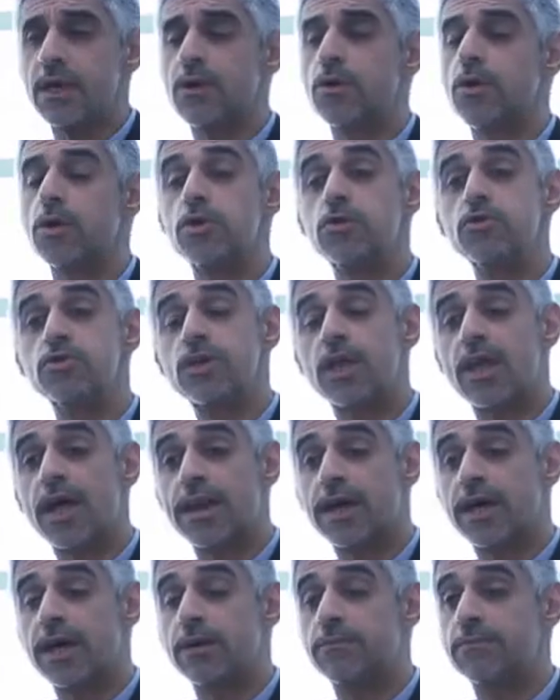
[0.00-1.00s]
use a
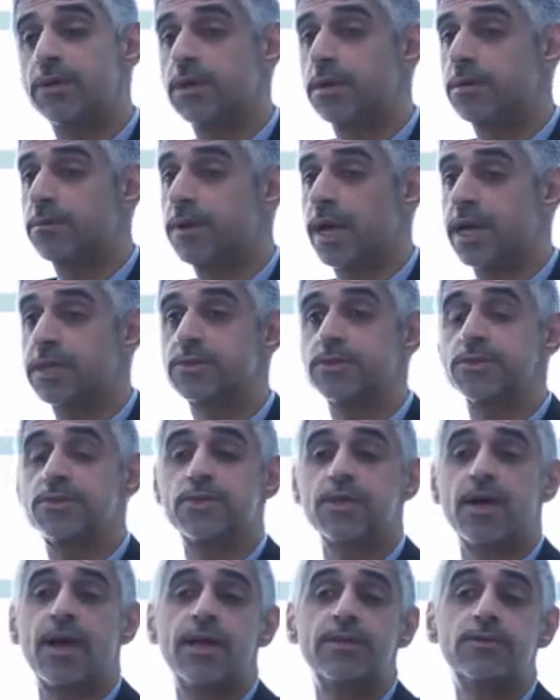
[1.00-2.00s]
lot of
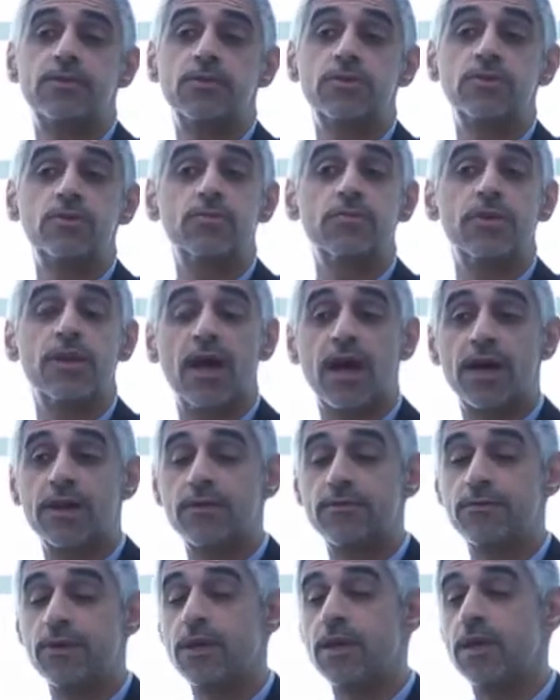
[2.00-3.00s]
exercise and consume a lot
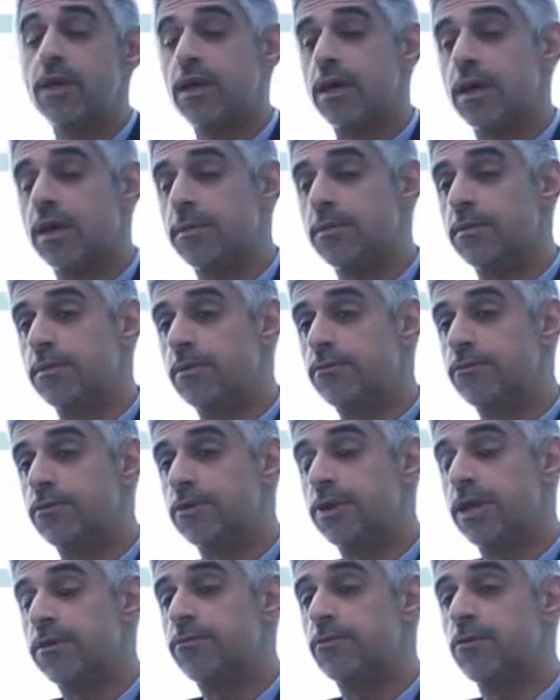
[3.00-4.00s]
of
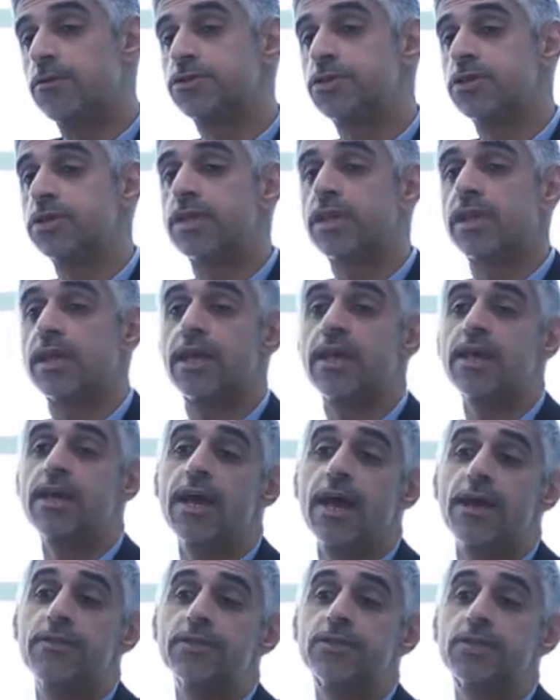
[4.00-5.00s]
food, unfortunately,
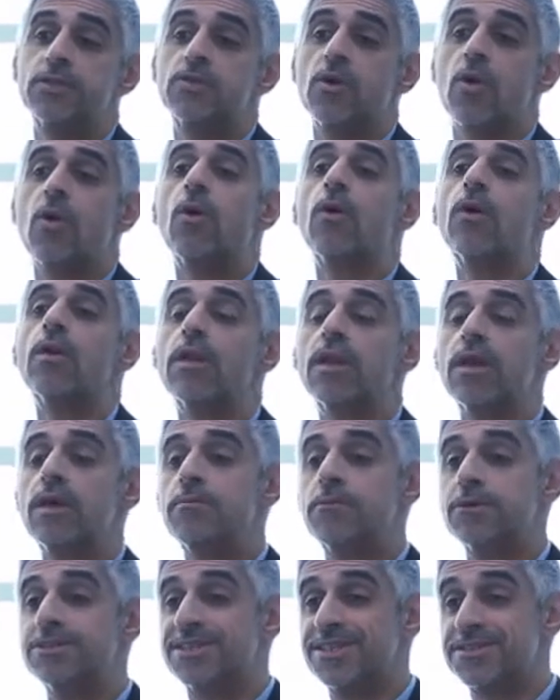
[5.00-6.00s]
and this is all
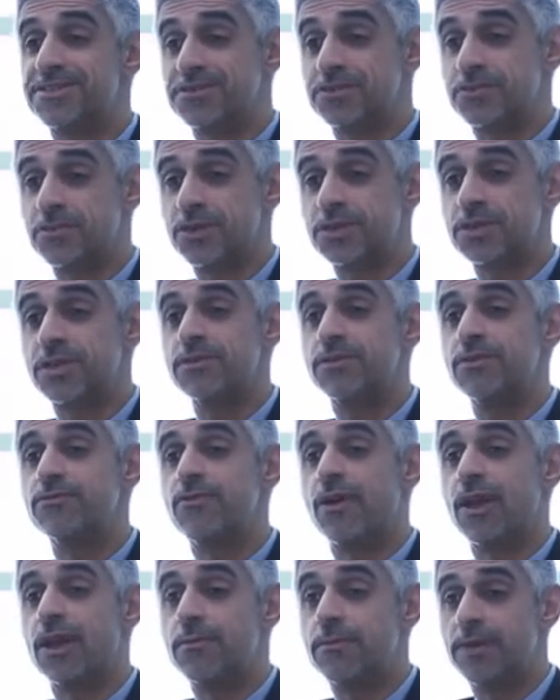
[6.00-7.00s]
puts us at risk of
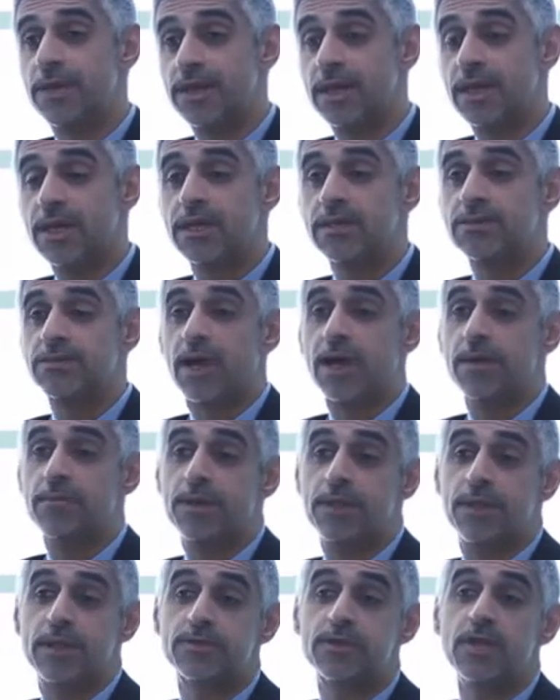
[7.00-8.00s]
developing
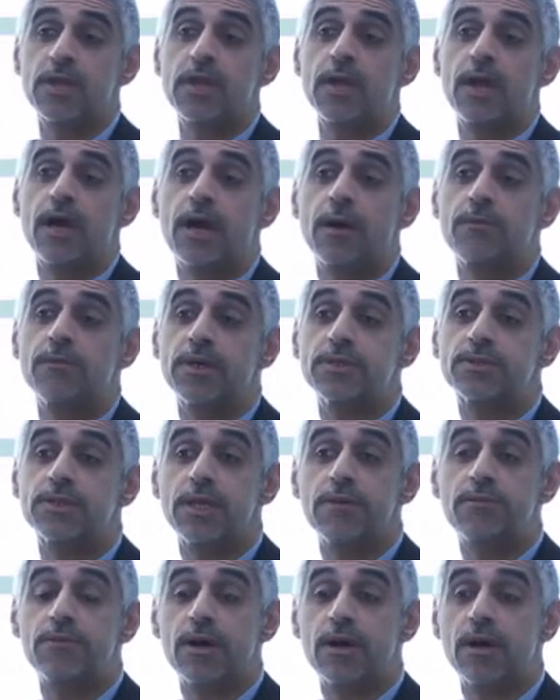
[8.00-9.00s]
diabetes.
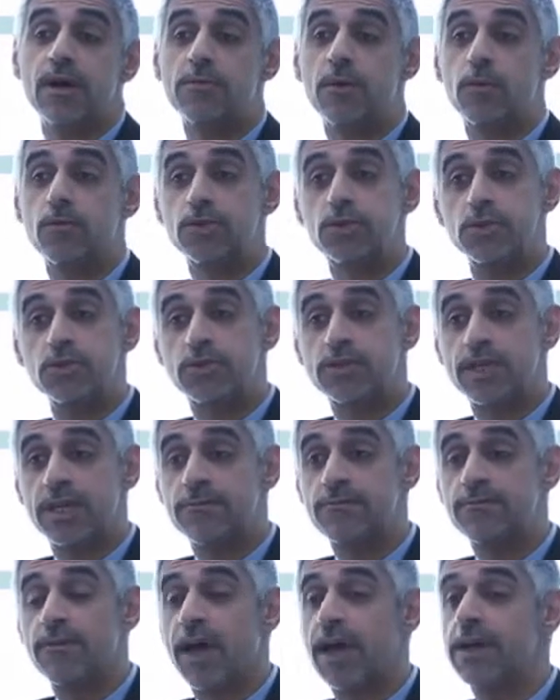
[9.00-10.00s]
We should
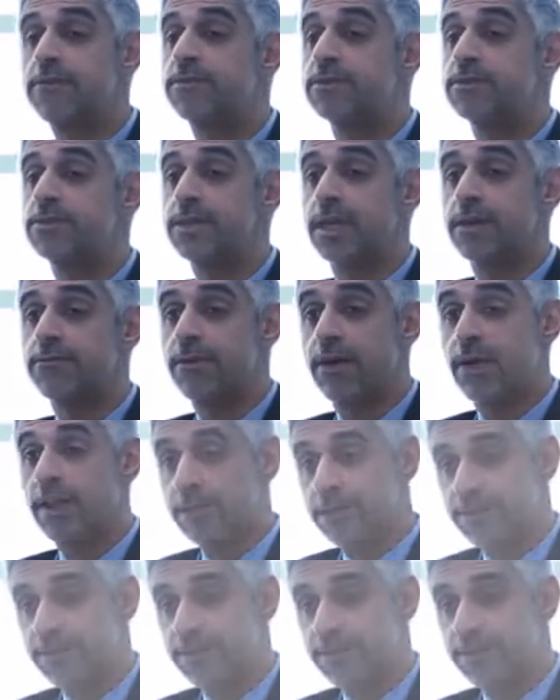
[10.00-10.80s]
save life and save health.